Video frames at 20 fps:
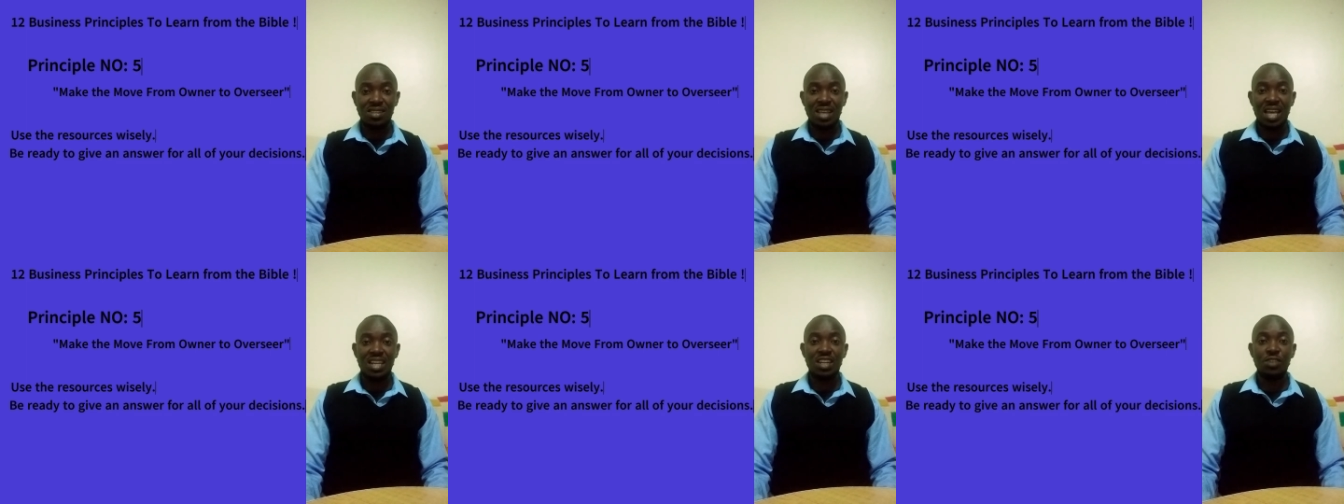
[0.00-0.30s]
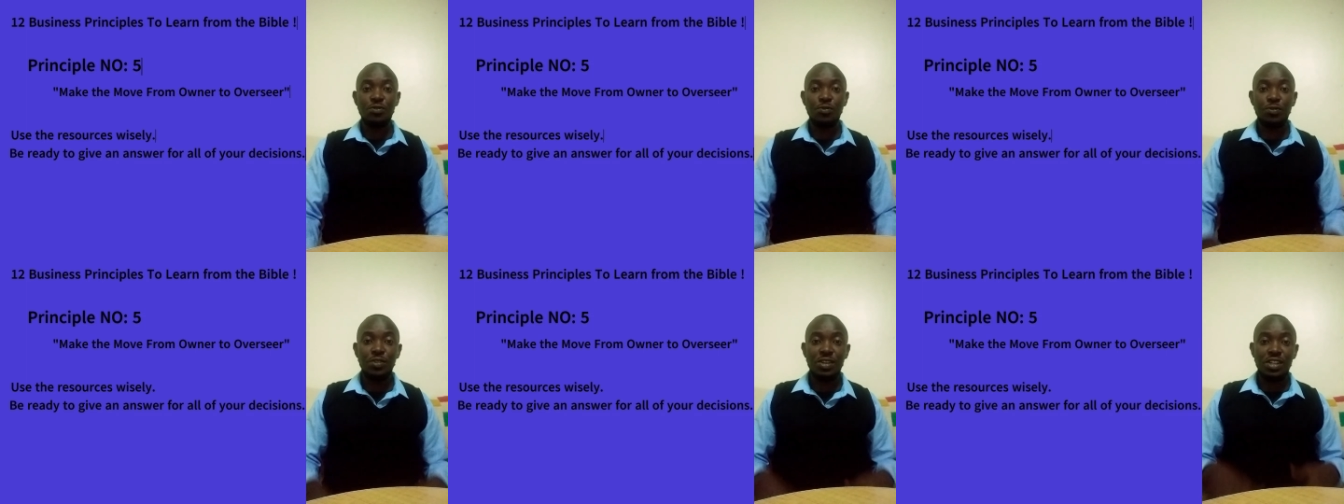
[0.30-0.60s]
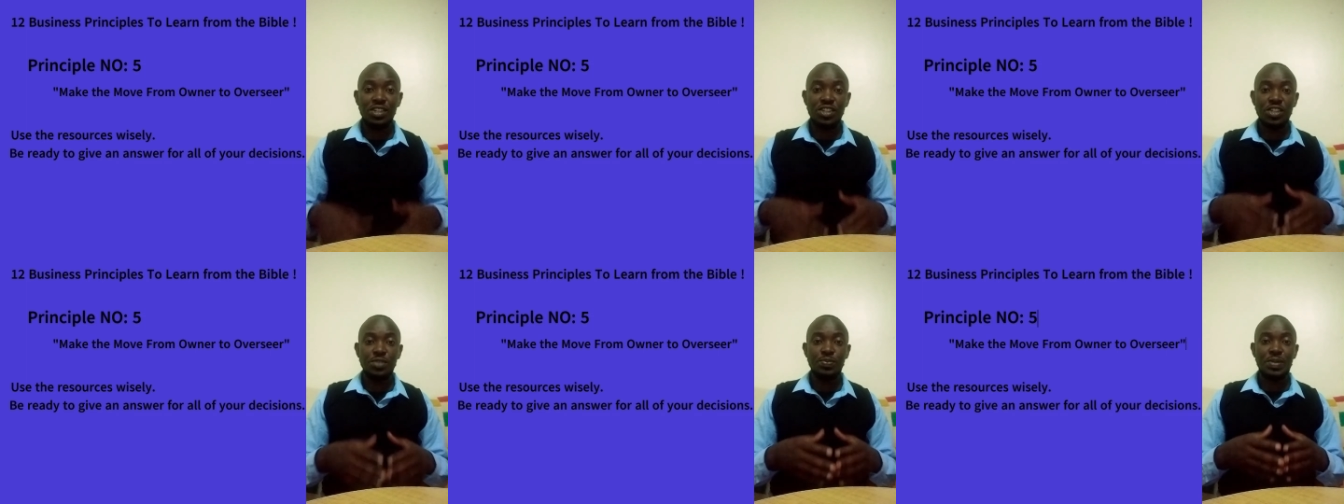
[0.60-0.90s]
and it
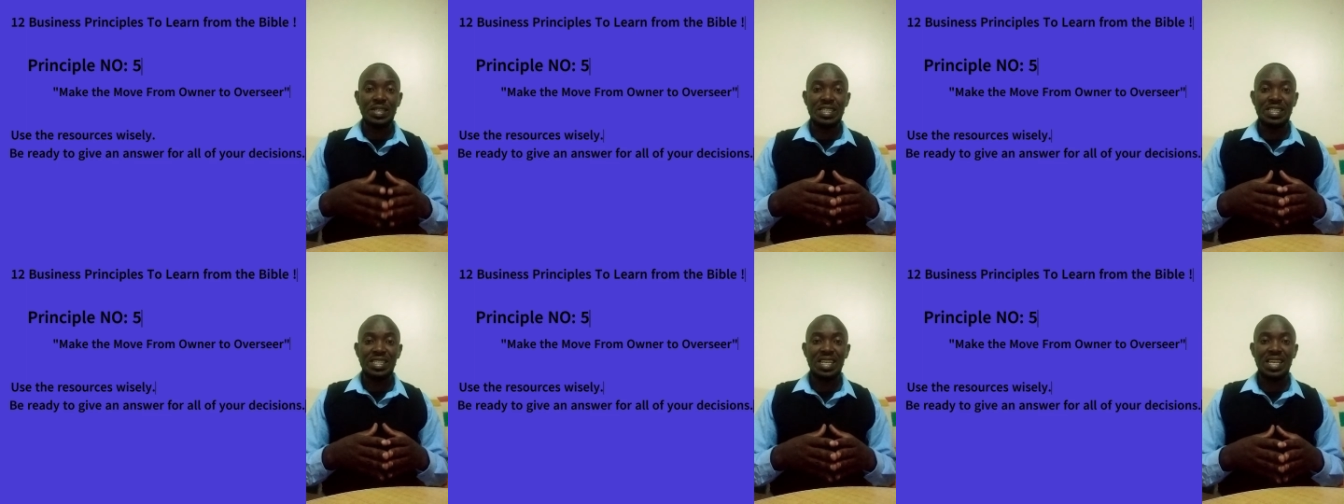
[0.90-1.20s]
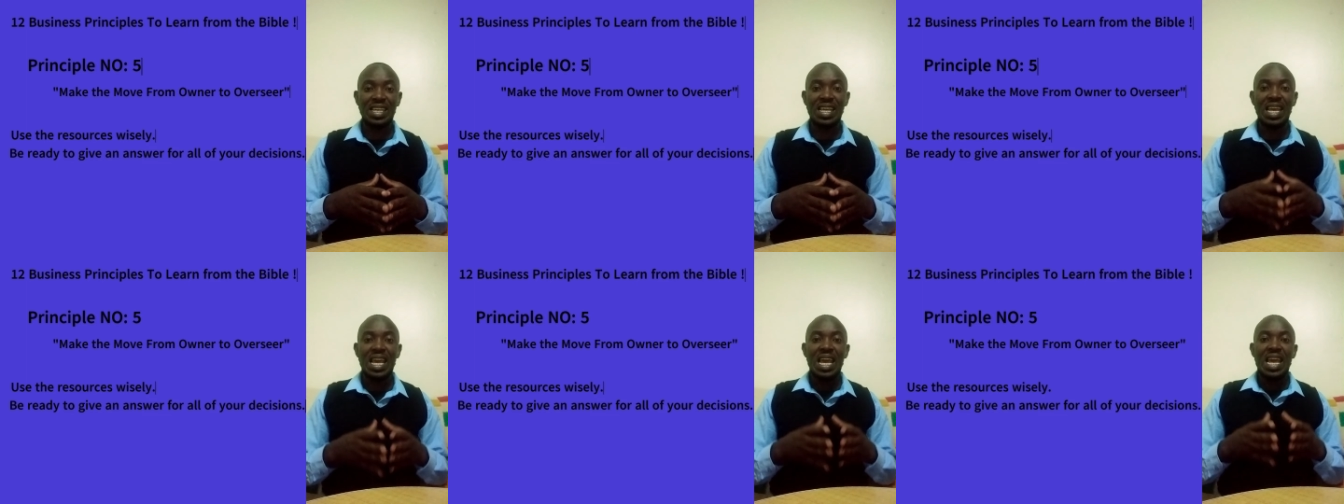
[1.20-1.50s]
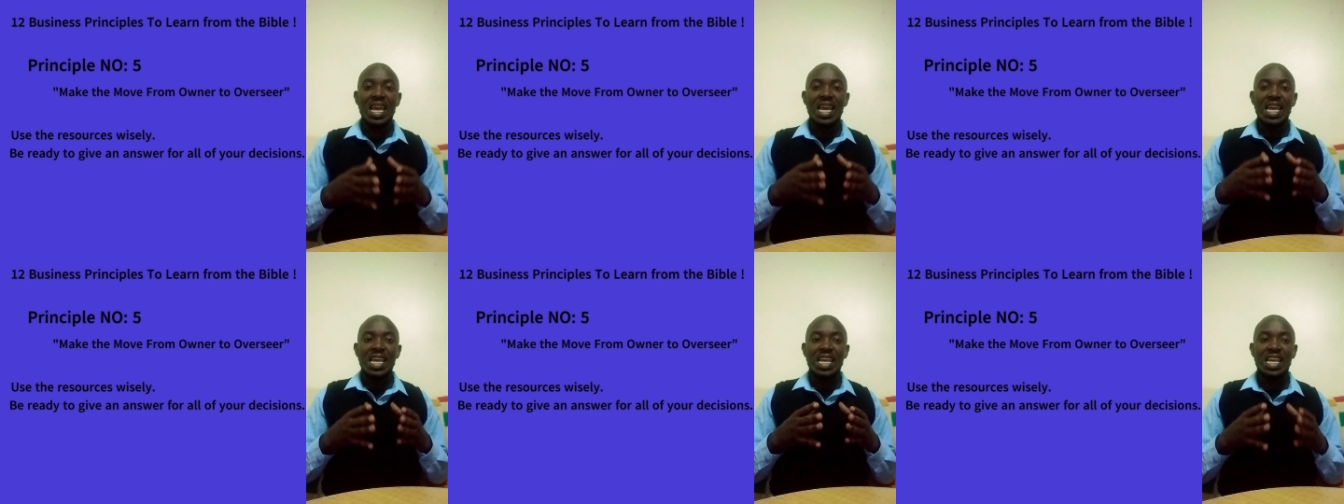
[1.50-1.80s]
finishes by saying,
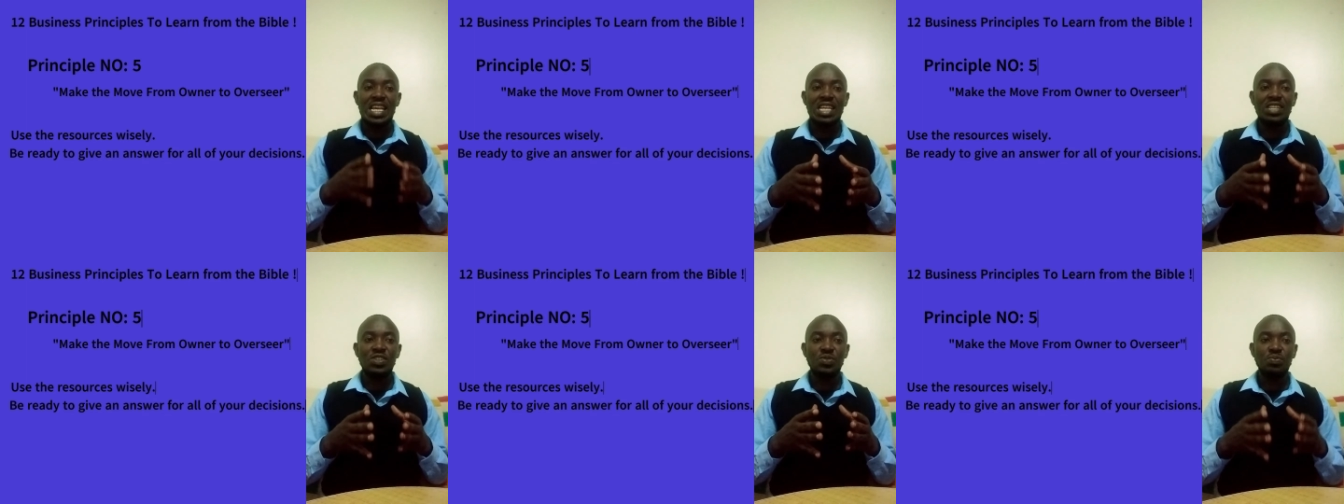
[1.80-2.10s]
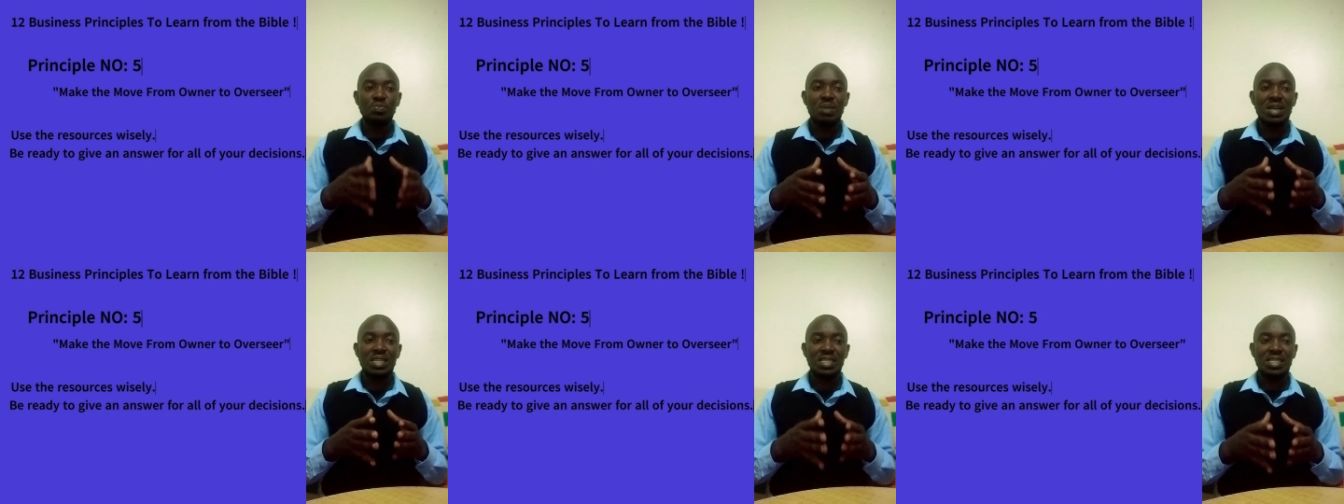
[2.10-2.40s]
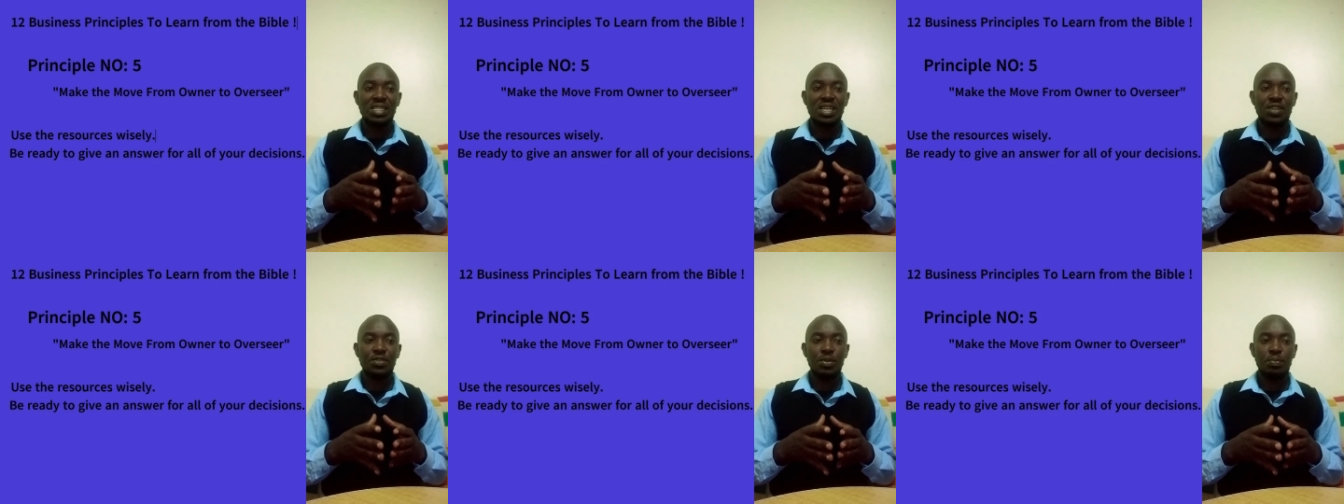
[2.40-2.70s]
"His
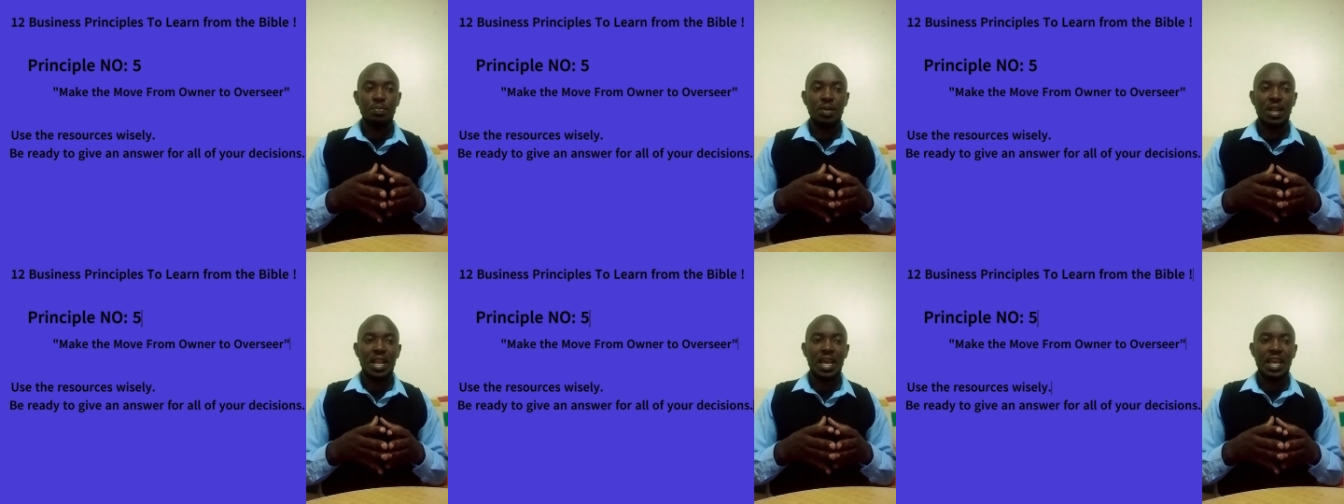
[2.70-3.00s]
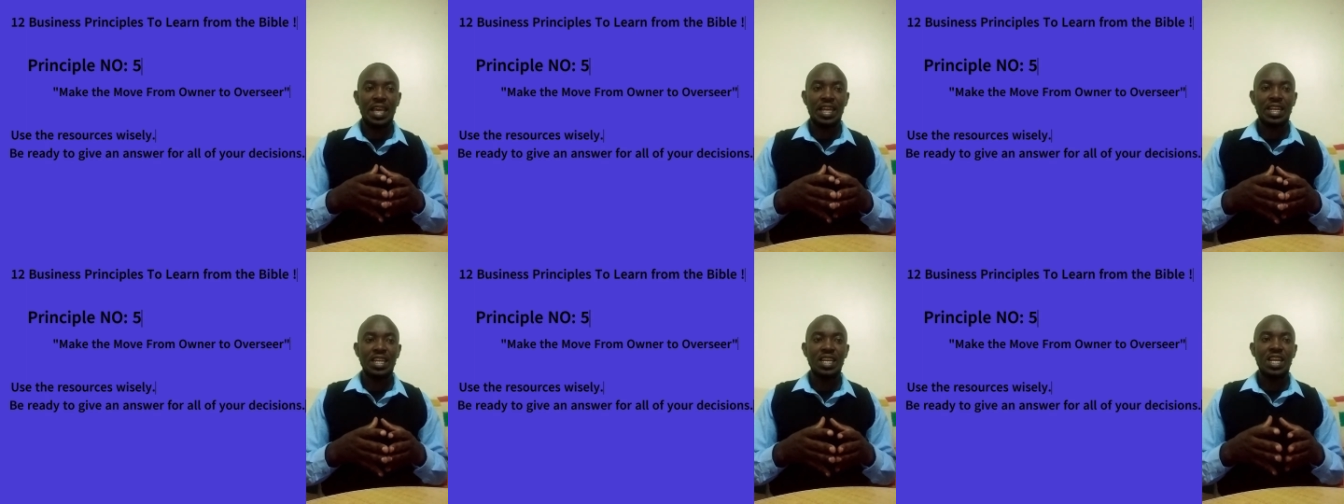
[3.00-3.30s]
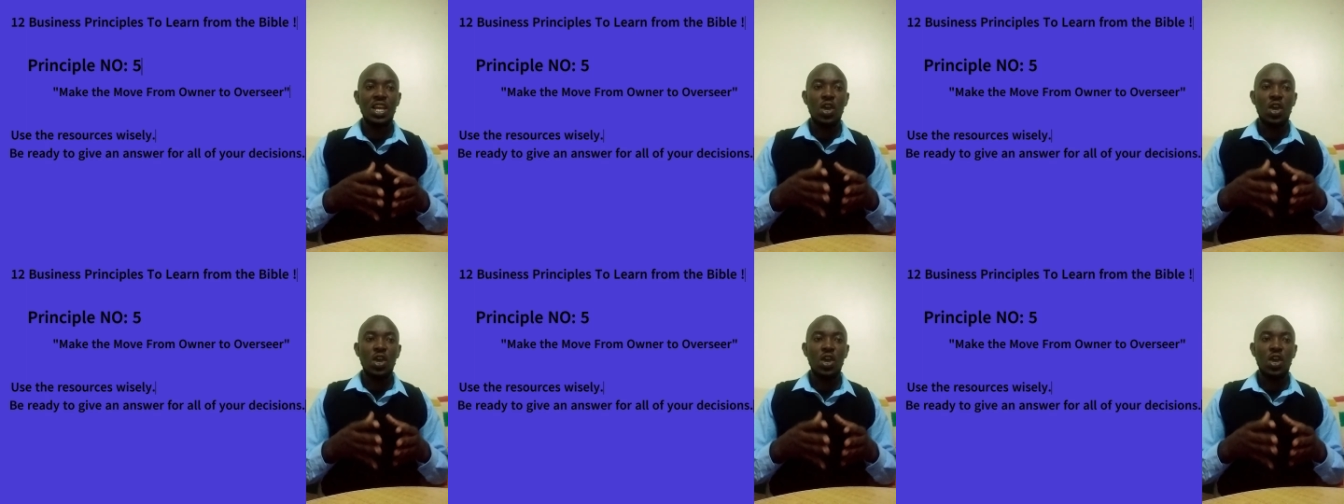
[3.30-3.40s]
master replied,